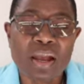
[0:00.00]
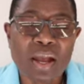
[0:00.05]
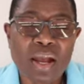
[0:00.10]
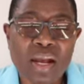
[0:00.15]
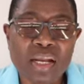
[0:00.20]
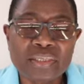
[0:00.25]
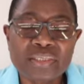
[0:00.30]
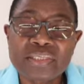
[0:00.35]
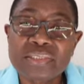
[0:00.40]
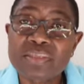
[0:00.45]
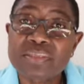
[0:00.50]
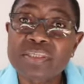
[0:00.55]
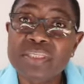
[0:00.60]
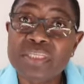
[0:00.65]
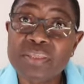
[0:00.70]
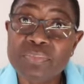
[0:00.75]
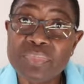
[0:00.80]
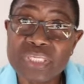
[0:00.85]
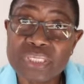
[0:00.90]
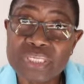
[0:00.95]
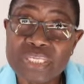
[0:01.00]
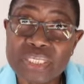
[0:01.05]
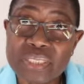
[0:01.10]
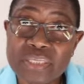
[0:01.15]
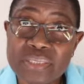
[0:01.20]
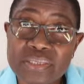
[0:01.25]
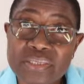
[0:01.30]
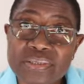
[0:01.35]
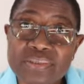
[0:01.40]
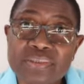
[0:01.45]
art
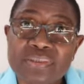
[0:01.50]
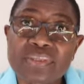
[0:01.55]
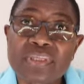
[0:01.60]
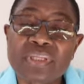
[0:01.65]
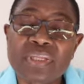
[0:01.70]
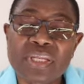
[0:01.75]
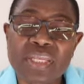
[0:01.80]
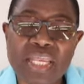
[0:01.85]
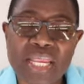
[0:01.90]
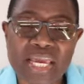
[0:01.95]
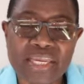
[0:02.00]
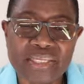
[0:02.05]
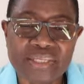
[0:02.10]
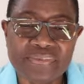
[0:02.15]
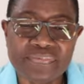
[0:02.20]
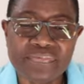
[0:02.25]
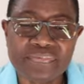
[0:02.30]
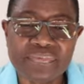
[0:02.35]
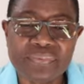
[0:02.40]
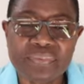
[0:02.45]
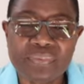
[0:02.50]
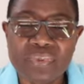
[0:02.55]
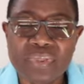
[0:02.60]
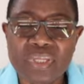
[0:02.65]
imitates life.